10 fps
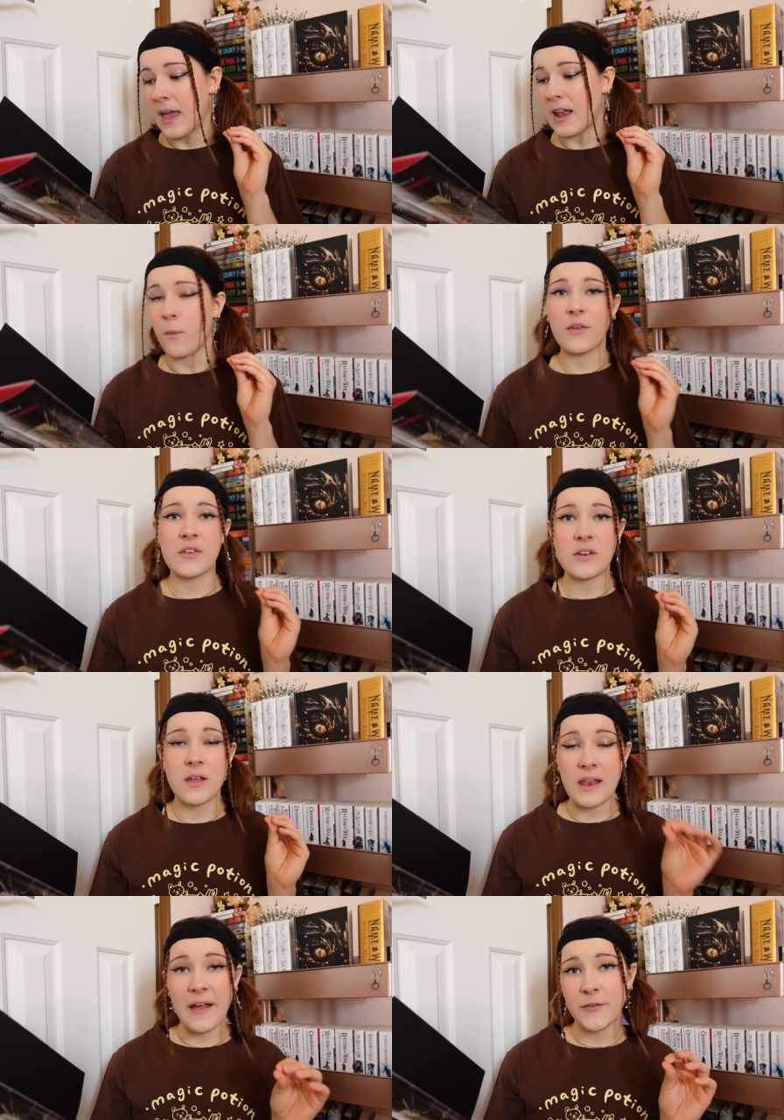and it wasn't
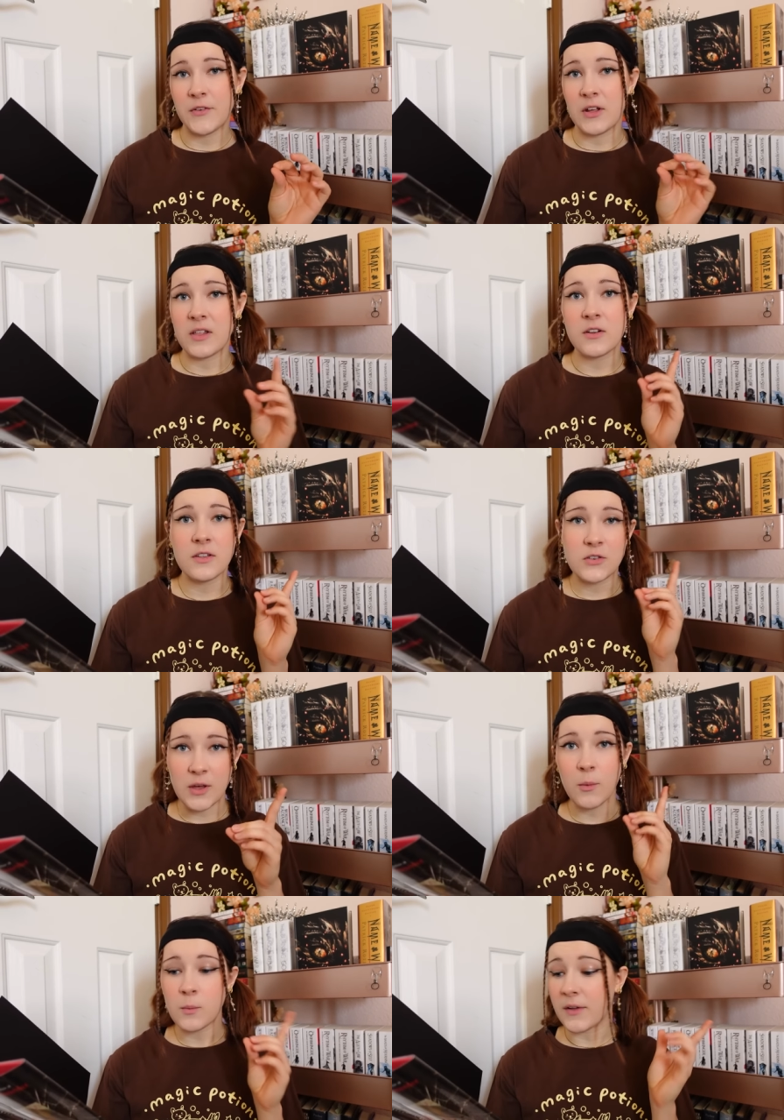an accident. Clearly
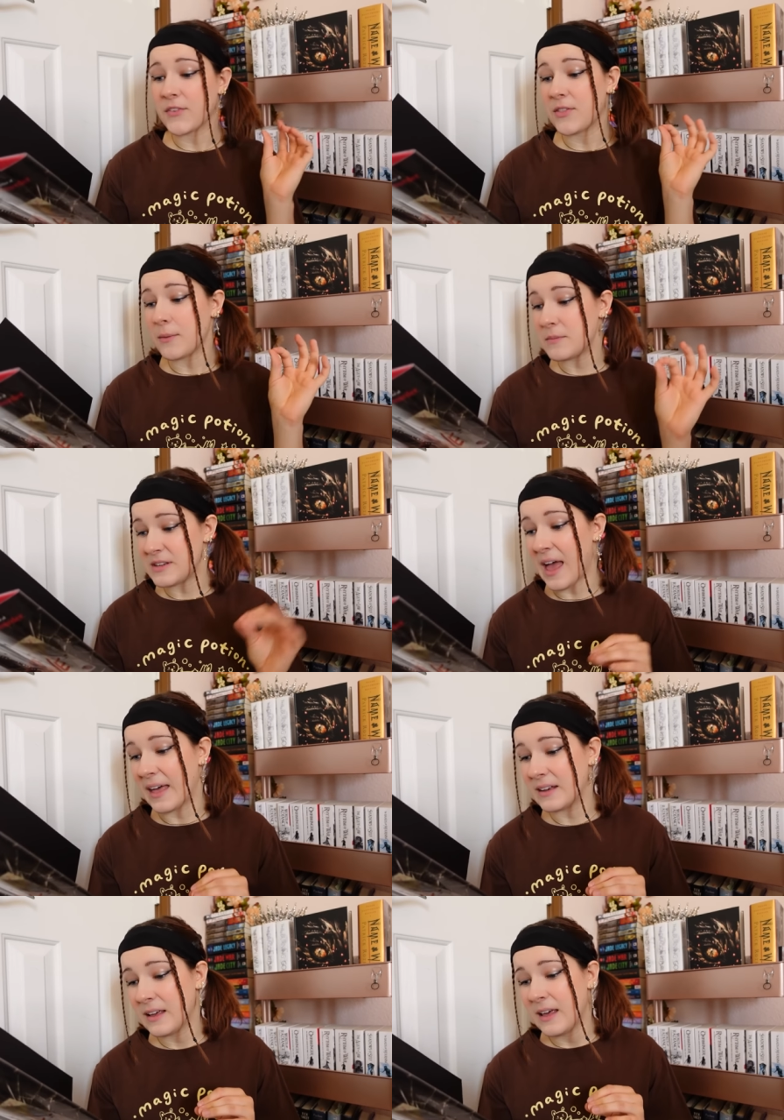someone wants them
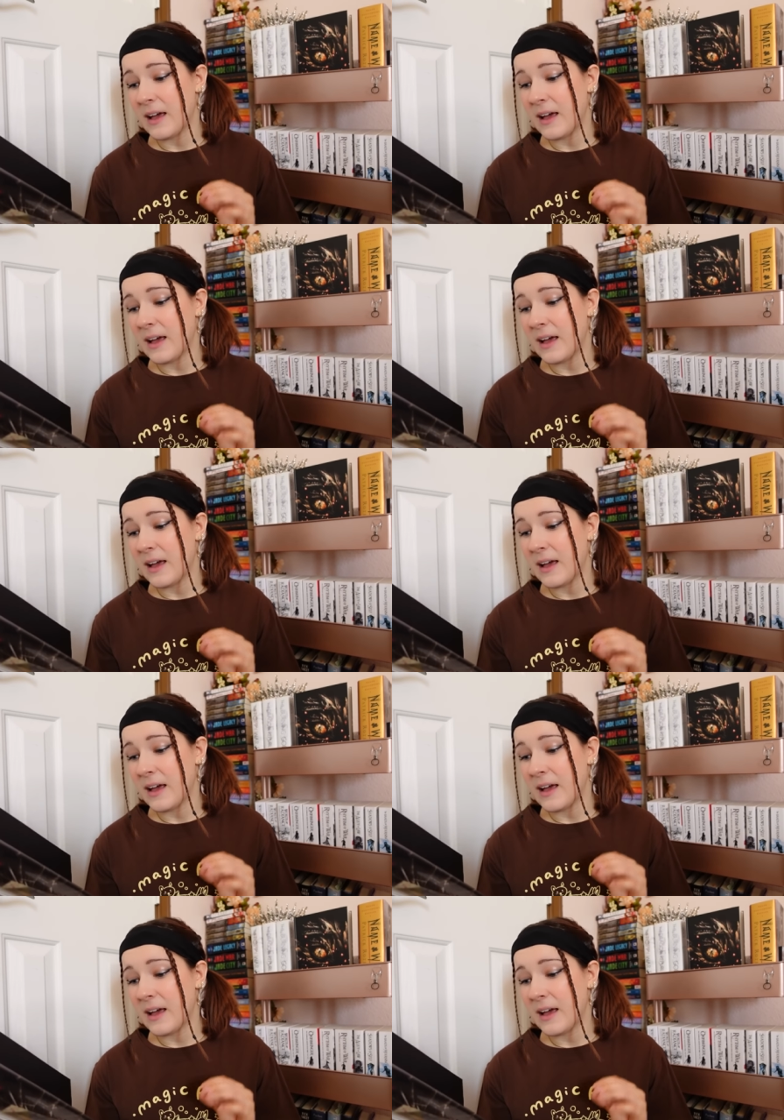dead.